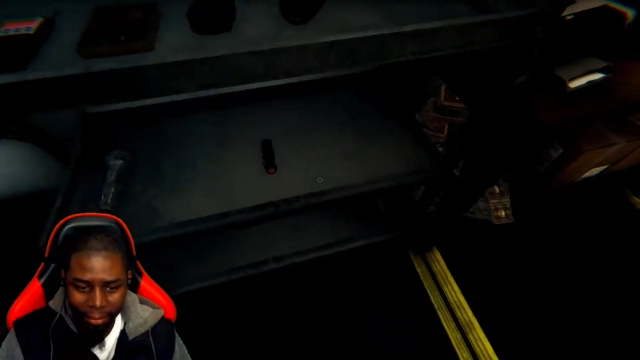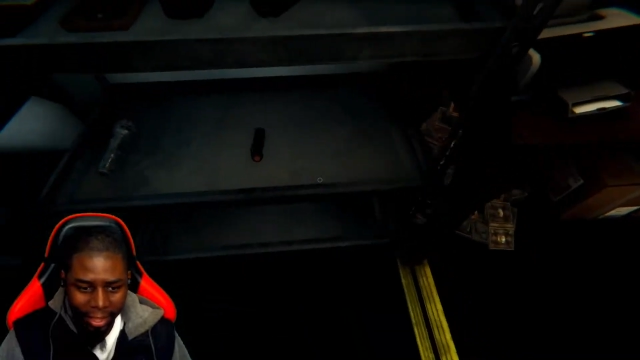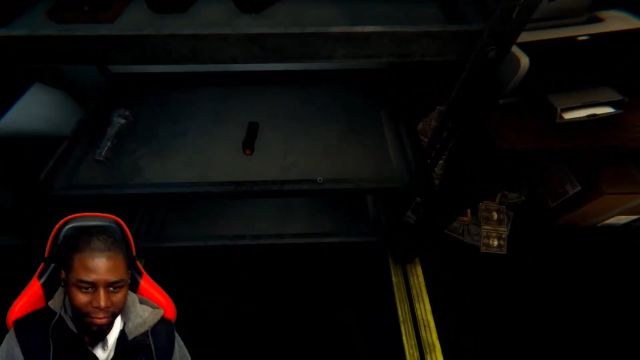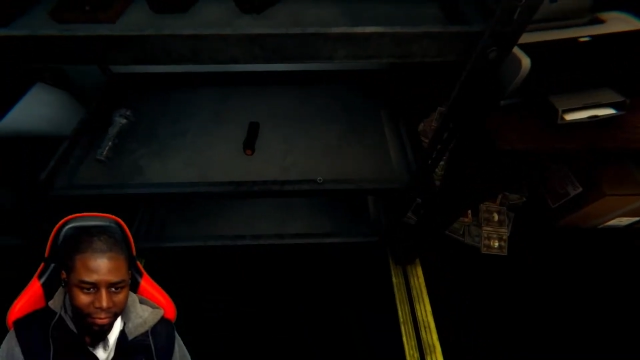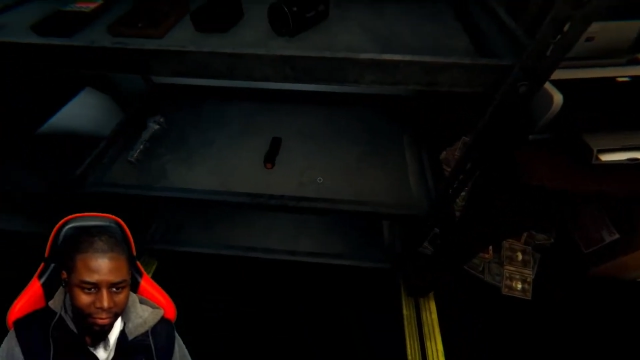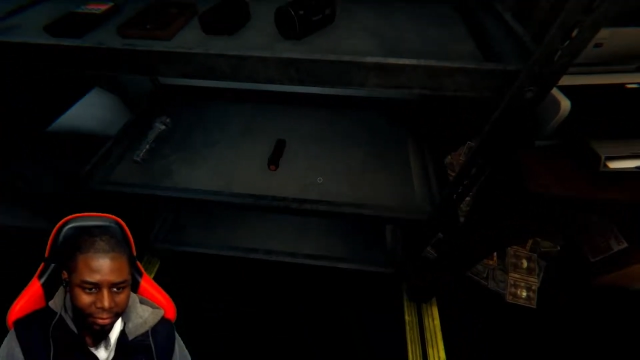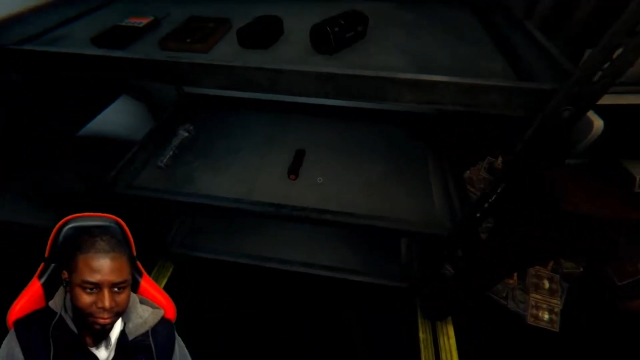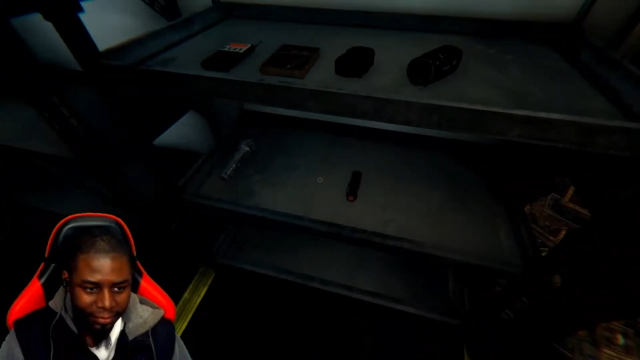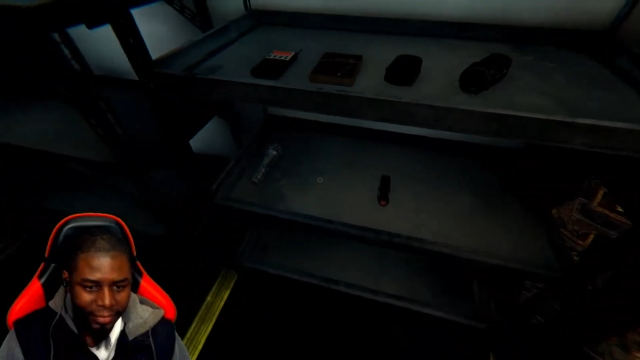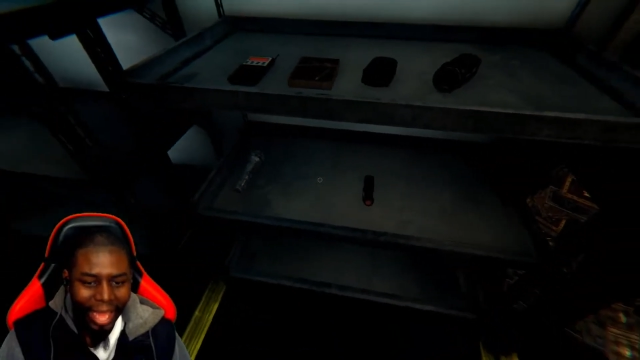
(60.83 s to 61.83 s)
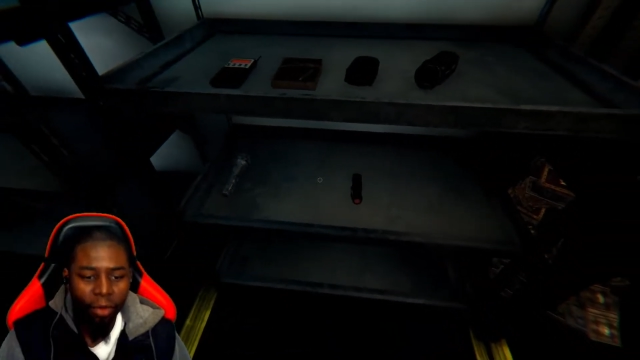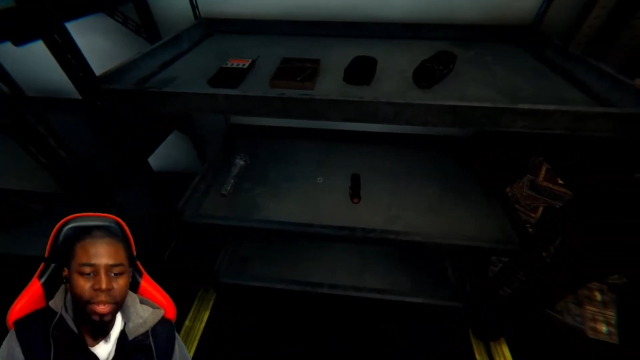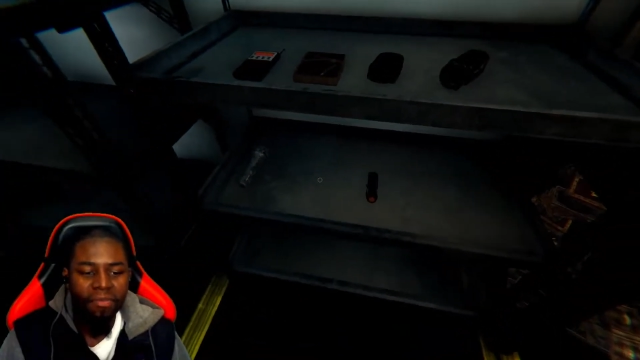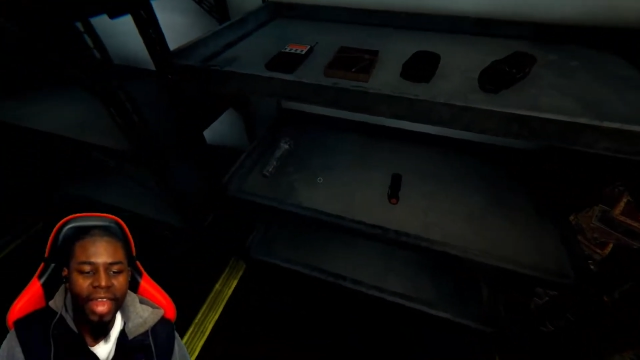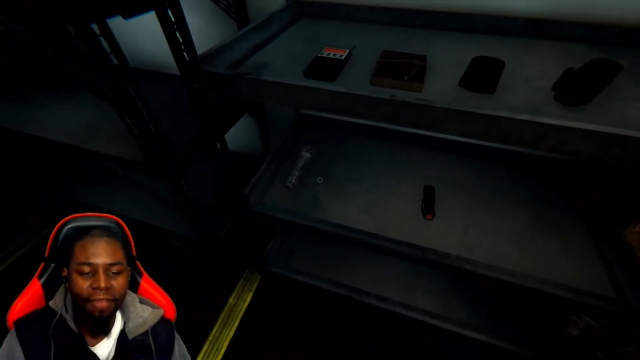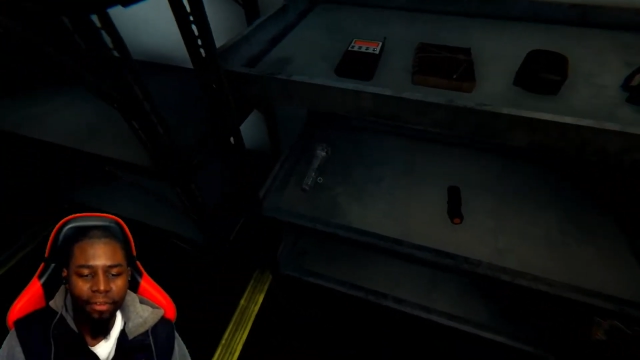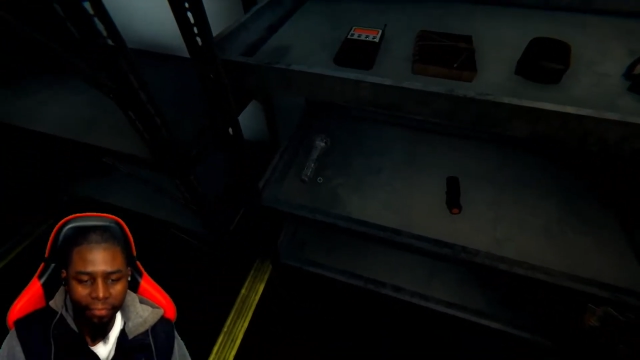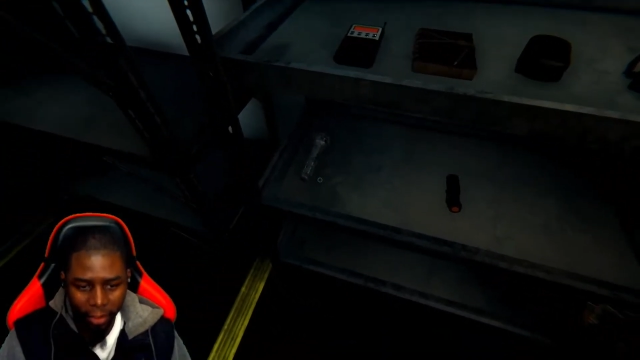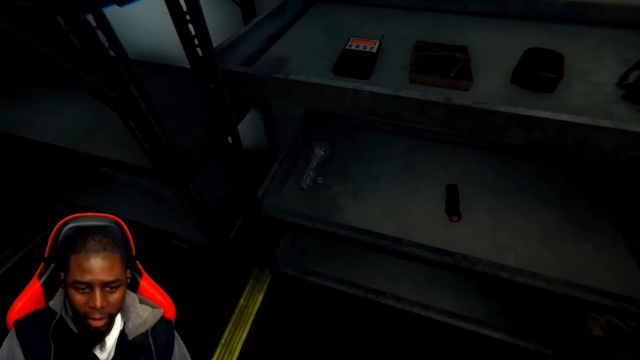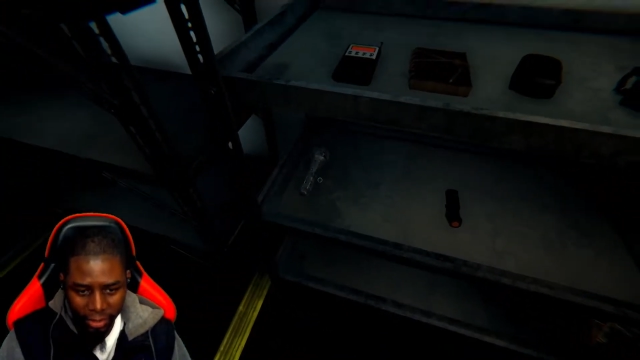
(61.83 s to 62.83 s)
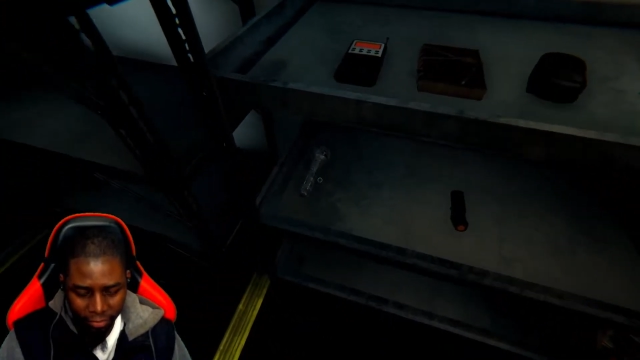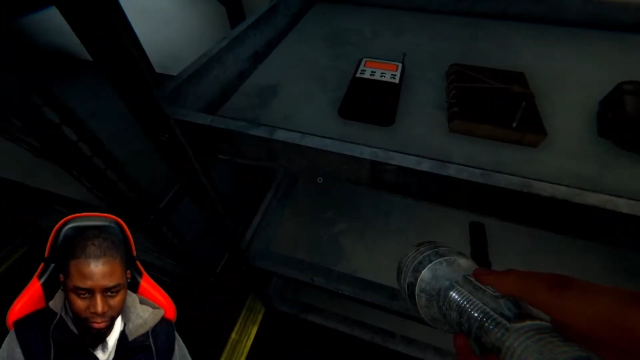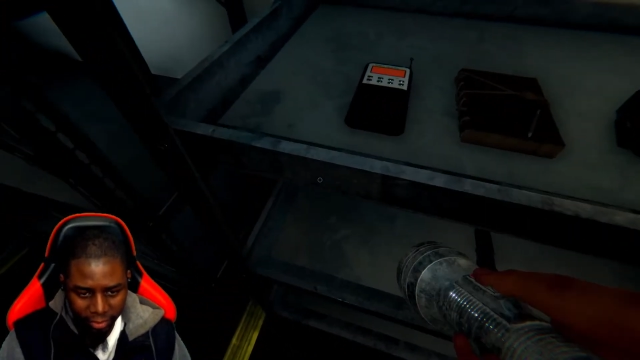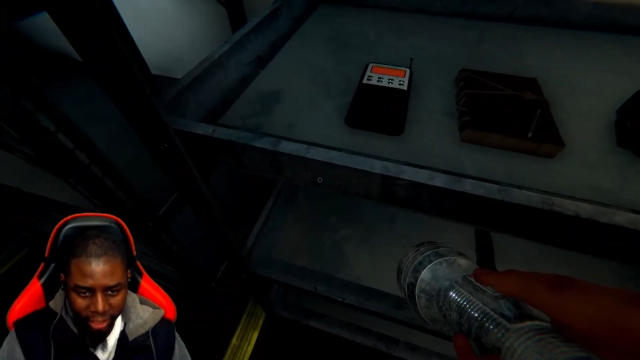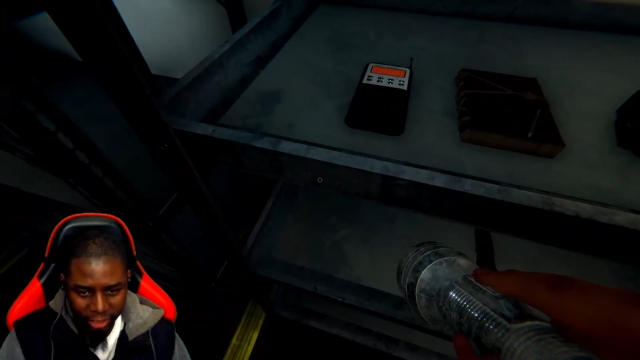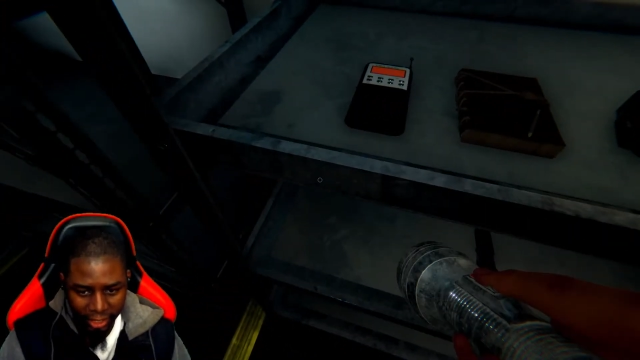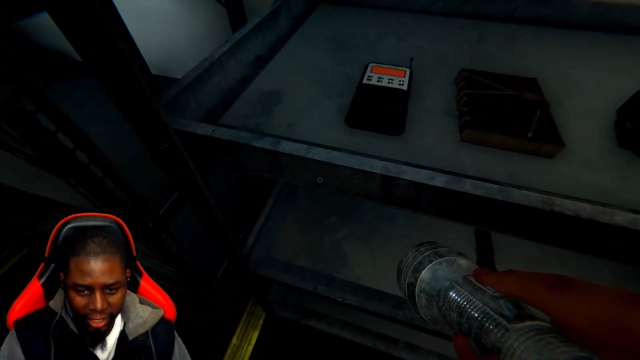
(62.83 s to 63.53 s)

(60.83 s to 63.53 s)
F. I don't even have a oh, I do have a flashlight.